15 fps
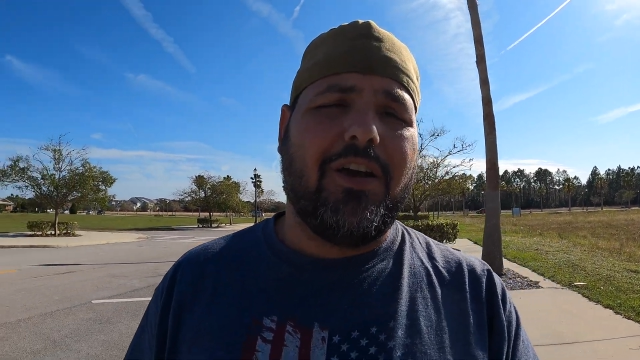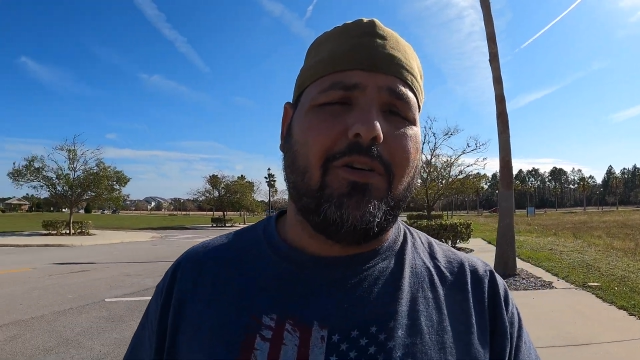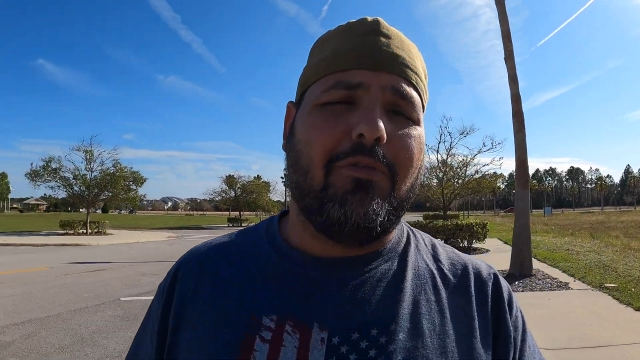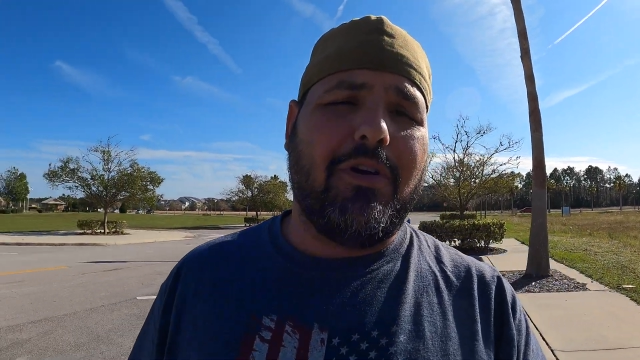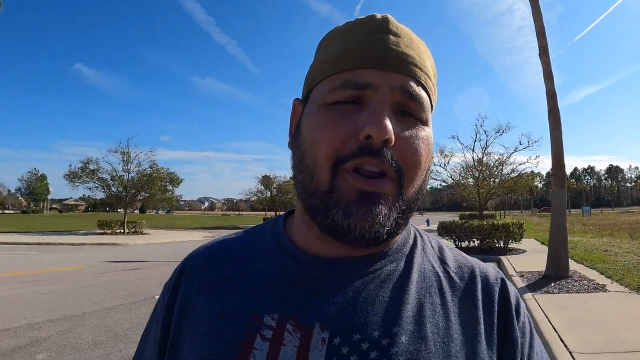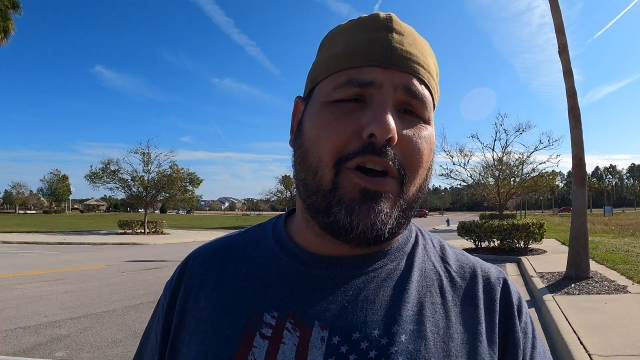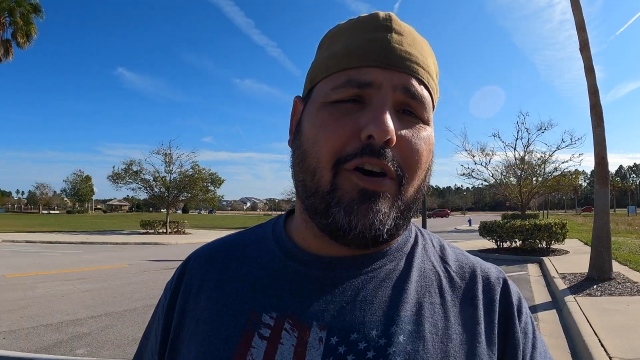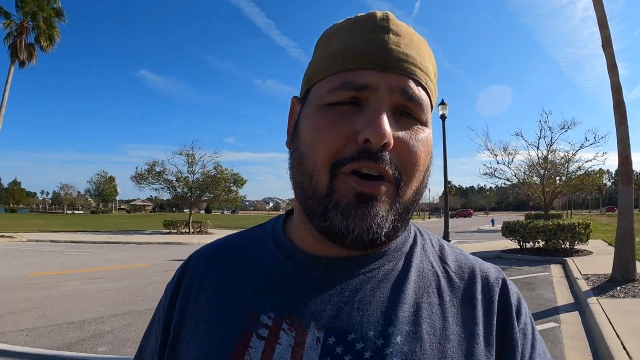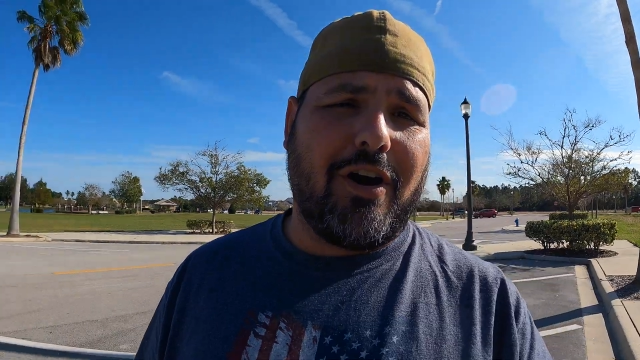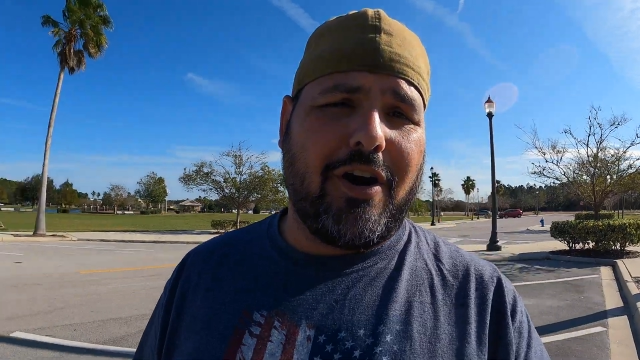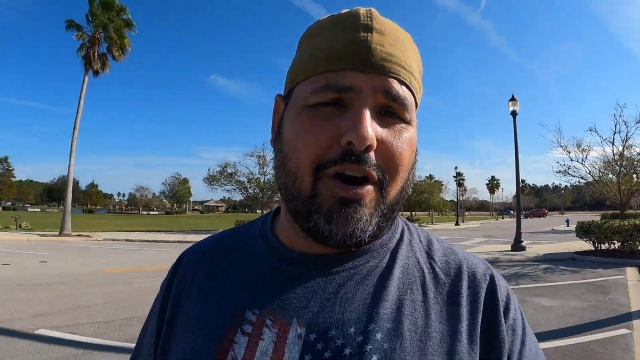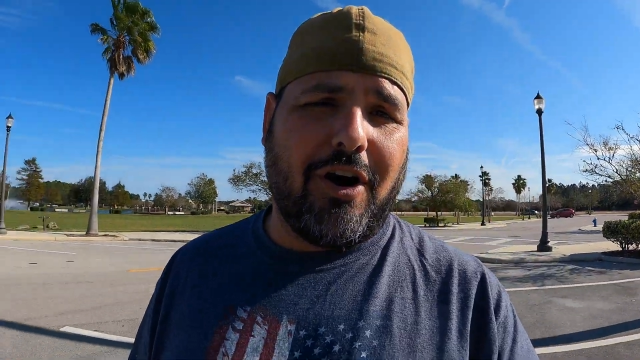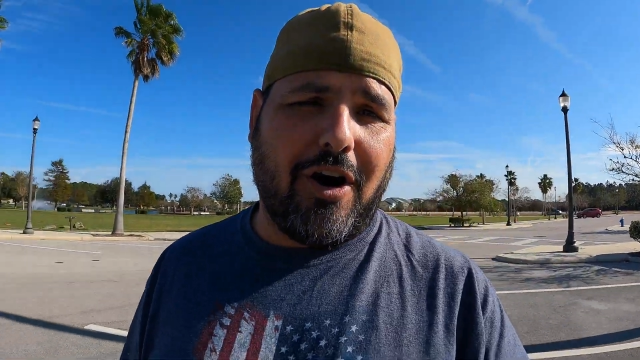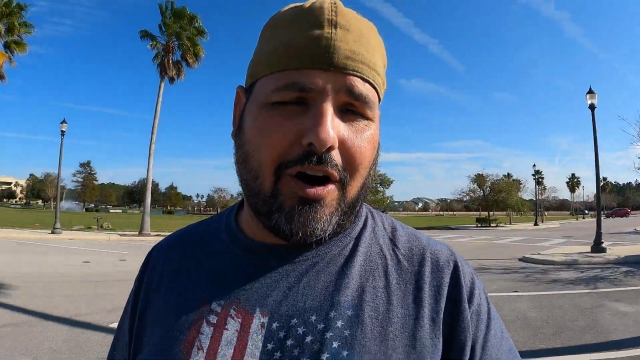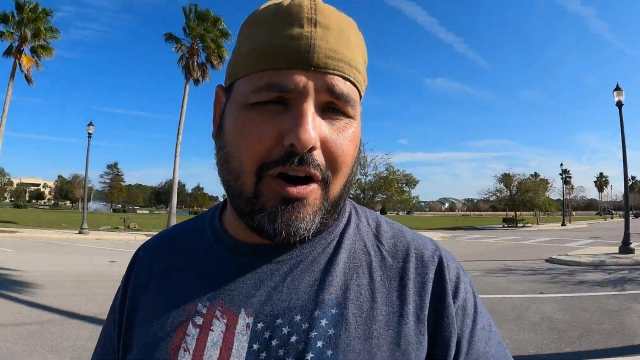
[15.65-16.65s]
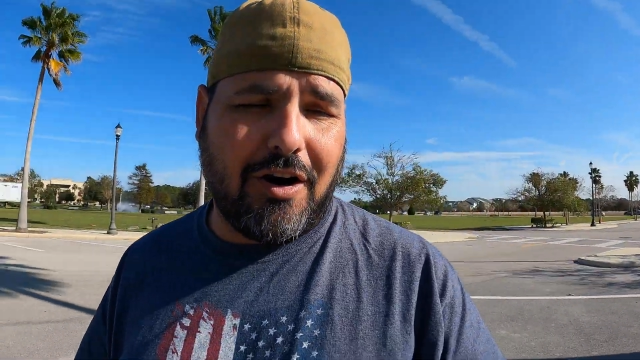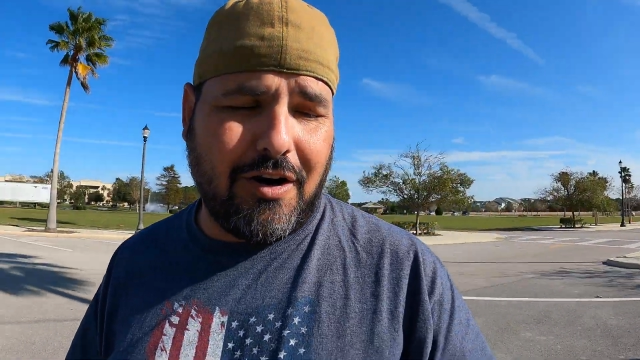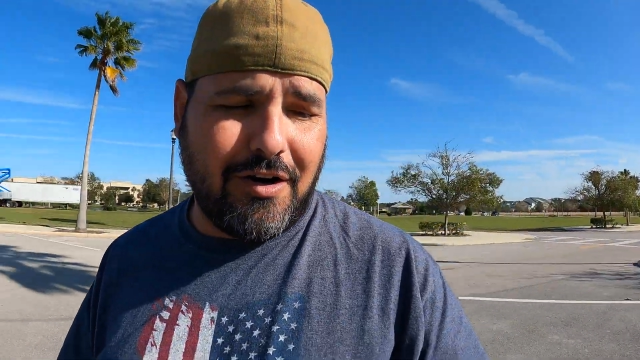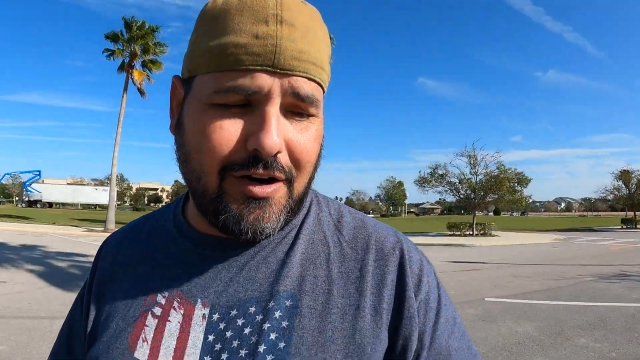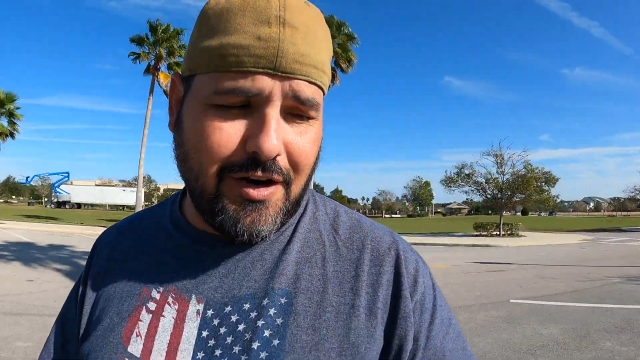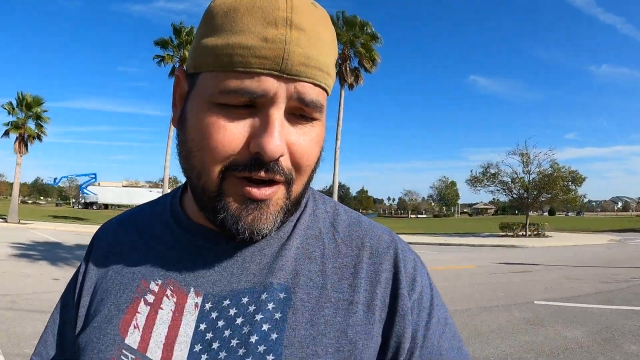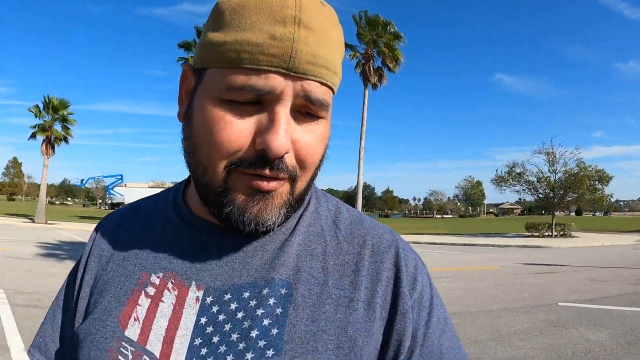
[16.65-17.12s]
with all her
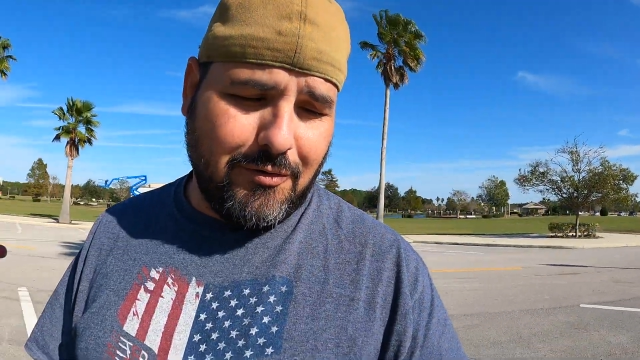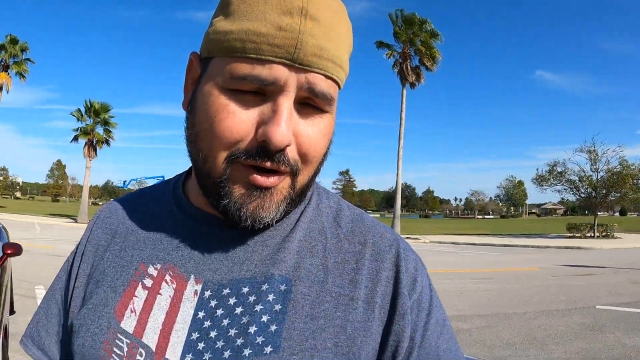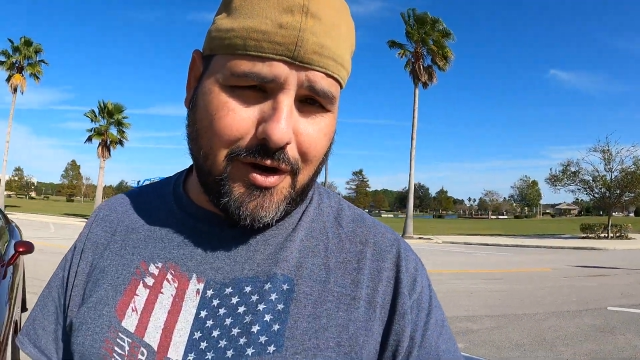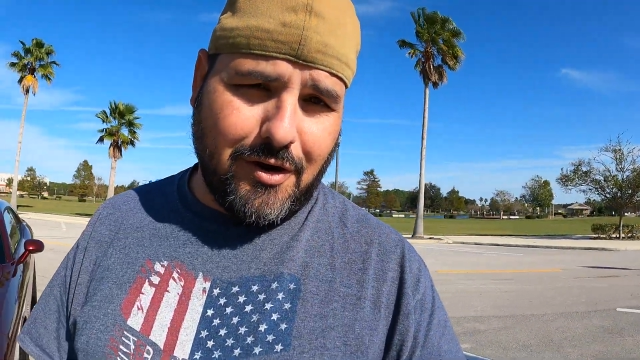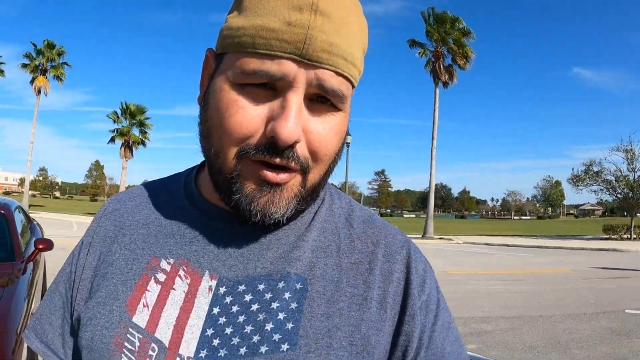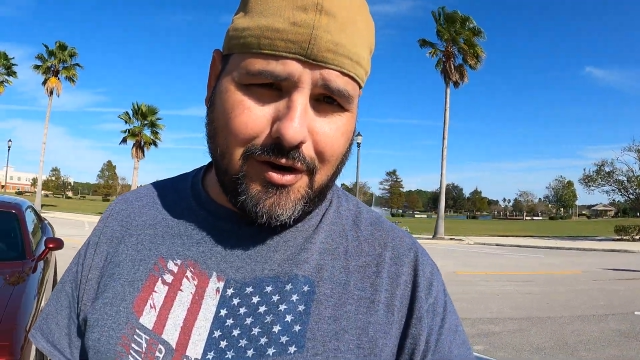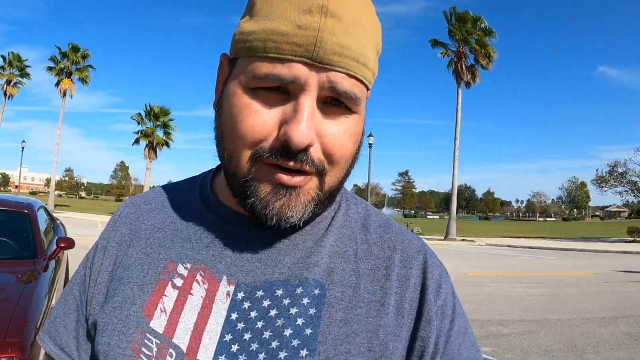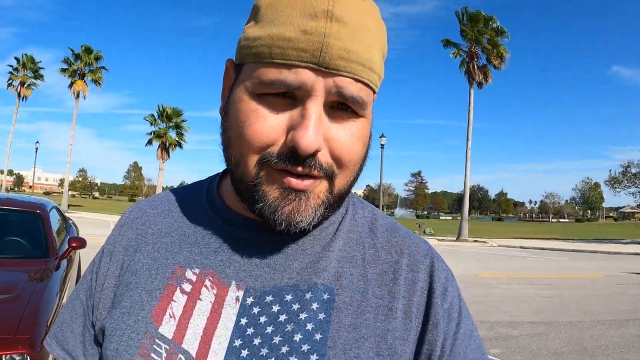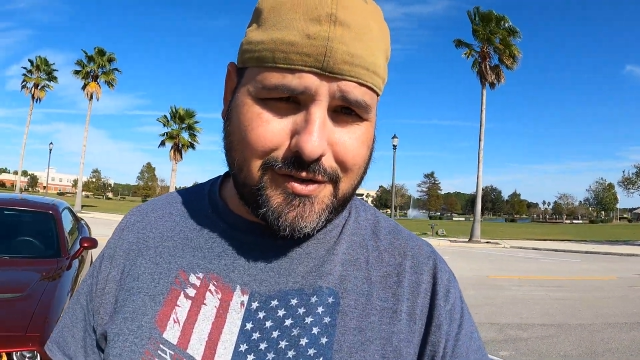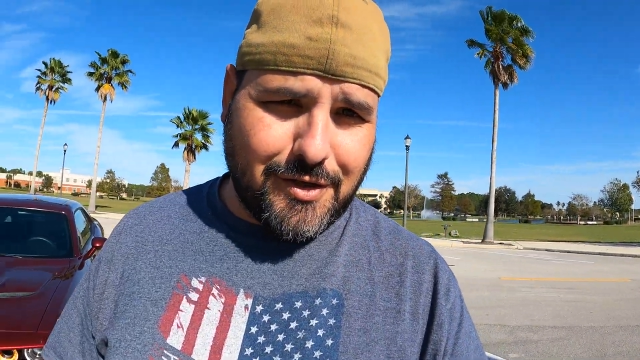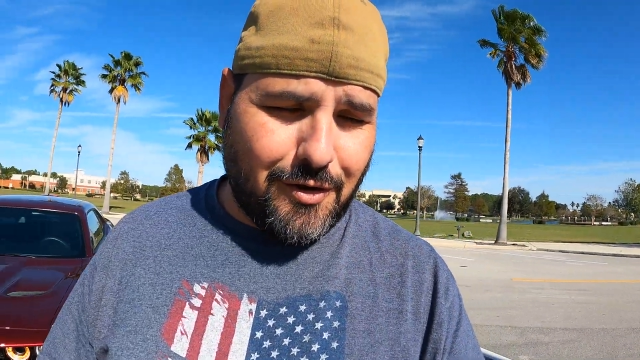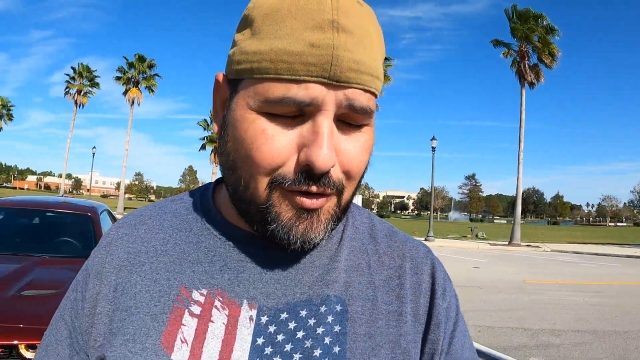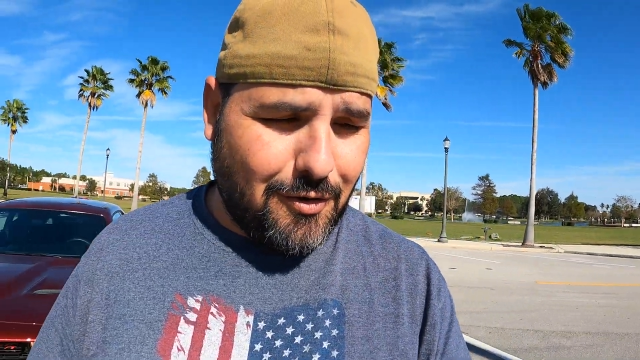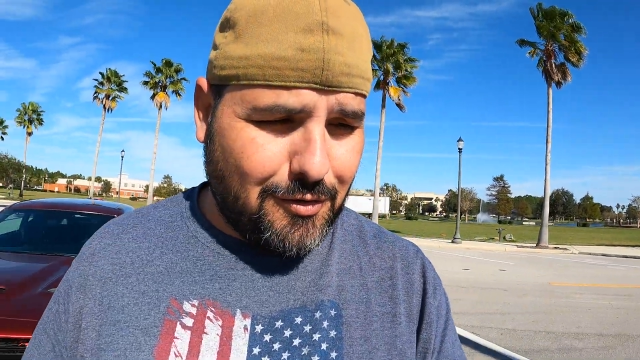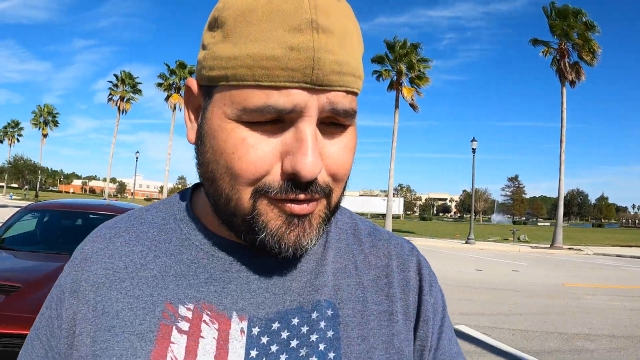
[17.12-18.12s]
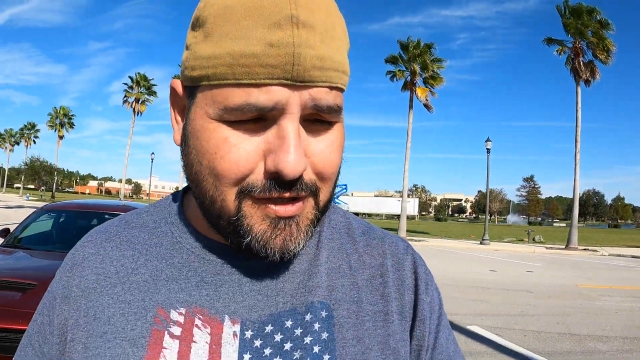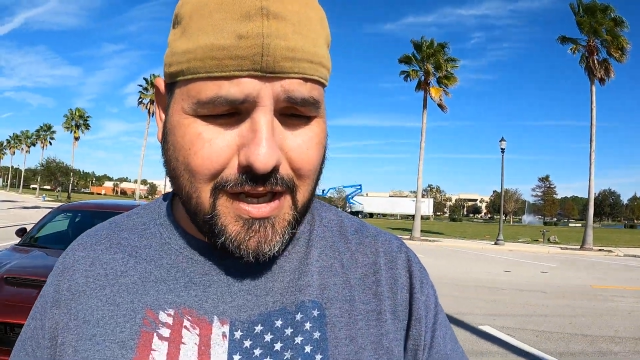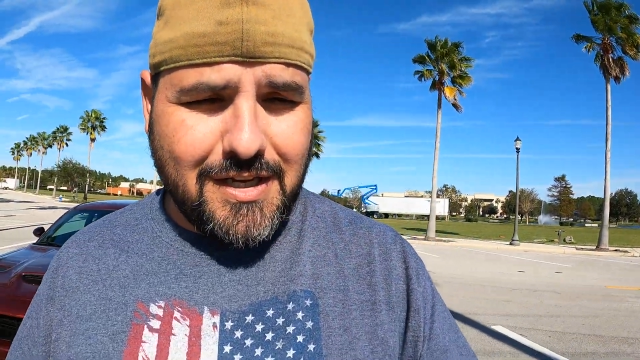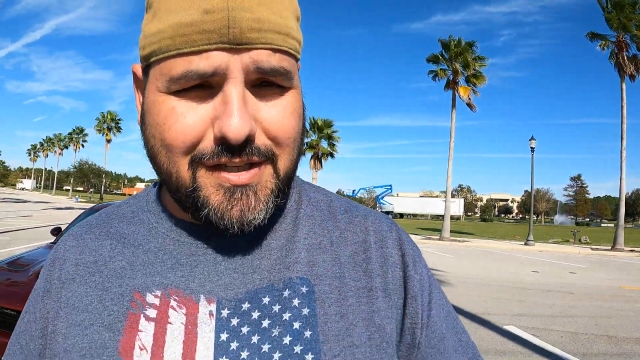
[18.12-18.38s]
heart, with all her soul.